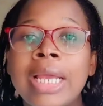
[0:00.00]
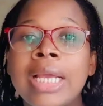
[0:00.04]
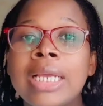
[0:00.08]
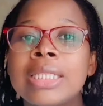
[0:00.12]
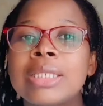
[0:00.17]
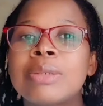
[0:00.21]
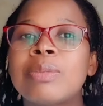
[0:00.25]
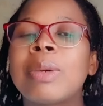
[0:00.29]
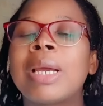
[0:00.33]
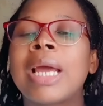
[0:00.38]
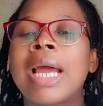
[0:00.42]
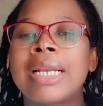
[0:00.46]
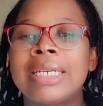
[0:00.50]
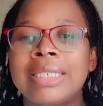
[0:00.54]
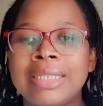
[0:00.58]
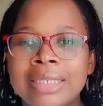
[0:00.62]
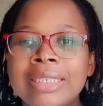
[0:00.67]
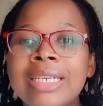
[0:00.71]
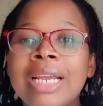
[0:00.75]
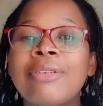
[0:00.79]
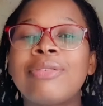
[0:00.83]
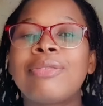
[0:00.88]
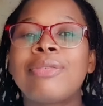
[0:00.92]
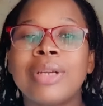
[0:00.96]
it, but I
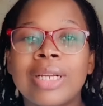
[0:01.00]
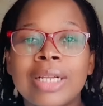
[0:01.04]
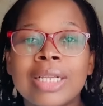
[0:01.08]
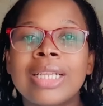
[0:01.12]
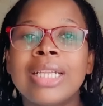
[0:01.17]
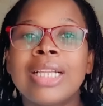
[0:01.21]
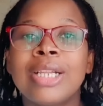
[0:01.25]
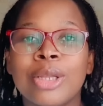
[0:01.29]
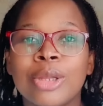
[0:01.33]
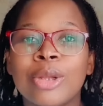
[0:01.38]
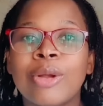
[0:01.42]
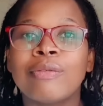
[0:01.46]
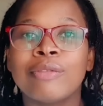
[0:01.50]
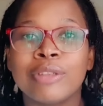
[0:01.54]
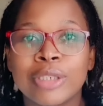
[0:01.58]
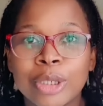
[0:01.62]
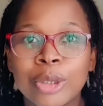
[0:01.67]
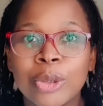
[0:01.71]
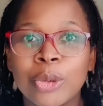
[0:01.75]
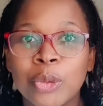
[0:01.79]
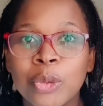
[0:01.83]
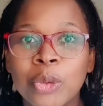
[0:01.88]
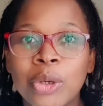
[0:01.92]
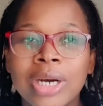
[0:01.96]
definitely love
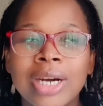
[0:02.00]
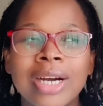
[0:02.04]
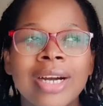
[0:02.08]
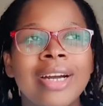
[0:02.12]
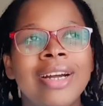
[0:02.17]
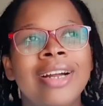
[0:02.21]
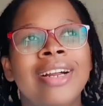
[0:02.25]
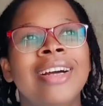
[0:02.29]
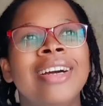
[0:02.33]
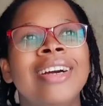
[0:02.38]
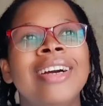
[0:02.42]
the look.